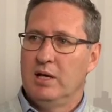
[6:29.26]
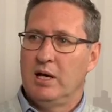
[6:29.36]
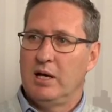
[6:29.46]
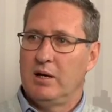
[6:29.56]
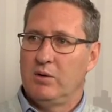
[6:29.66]

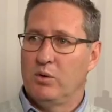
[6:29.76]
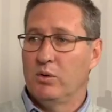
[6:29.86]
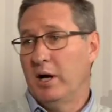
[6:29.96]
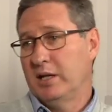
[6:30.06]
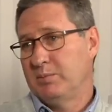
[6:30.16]
Uh,
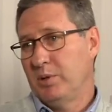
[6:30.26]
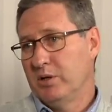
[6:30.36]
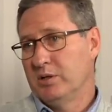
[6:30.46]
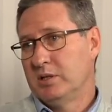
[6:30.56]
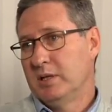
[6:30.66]
or I
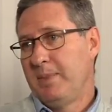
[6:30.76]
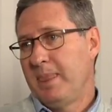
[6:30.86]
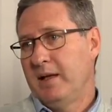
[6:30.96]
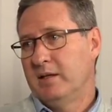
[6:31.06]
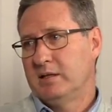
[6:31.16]
suppose
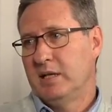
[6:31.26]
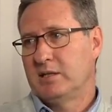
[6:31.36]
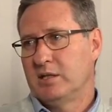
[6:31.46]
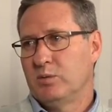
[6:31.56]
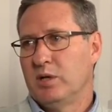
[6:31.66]
in
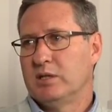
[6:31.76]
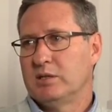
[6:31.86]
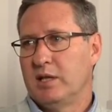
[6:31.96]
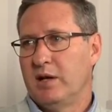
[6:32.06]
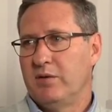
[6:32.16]
sectors where
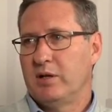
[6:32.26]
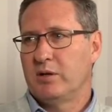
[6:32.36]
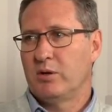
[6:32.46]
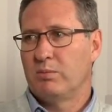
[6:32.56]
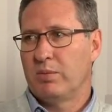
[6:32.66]
South
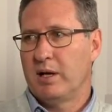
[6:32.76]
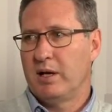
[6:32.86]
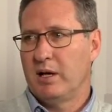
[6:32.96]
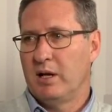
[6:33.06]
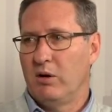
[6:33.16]
Africa could
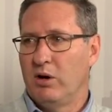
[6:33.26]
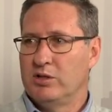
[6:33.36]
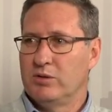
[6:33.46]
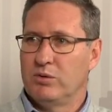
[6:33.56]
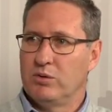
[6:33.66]
play a
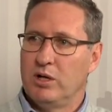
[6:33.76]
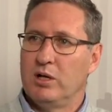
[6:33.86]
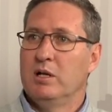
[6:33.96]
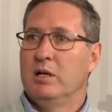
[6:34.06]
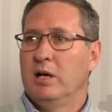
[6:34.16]
larger ro
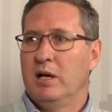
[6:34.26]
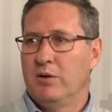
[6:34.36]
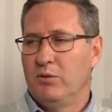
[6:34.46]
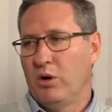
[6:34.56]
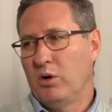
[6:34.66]
uh,
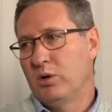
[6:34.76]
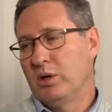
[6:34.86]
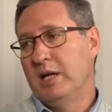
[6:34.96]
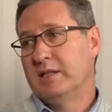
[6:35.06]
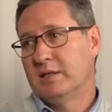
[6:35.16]
role
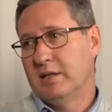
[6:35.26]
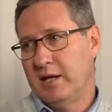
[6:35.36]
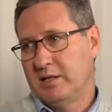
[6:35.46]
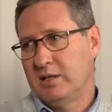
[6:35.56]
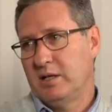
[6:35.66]

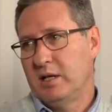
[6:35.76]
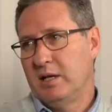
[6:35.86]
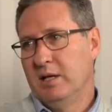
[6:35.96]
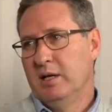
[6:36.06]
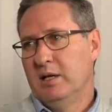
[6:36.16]
internationally,
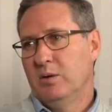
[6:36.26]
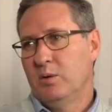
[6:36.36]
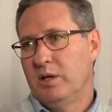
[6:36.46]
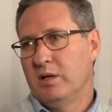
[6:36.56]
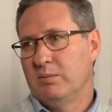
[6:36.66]

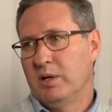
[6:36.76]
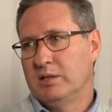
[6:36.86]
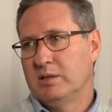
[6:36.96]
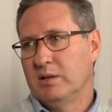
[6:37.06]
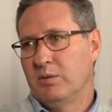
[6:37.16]
where, the
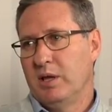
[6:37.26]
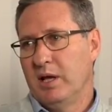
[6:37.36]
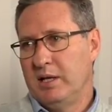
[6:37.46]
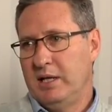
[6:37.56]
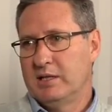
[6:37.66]
domestic, where
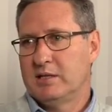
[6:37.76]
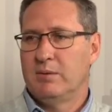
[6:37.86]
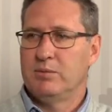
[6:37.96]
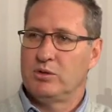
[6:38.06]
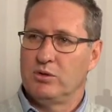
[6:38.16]
they need
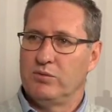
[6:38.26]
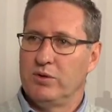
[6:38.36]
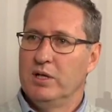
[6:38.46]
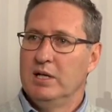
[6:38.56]
some sort of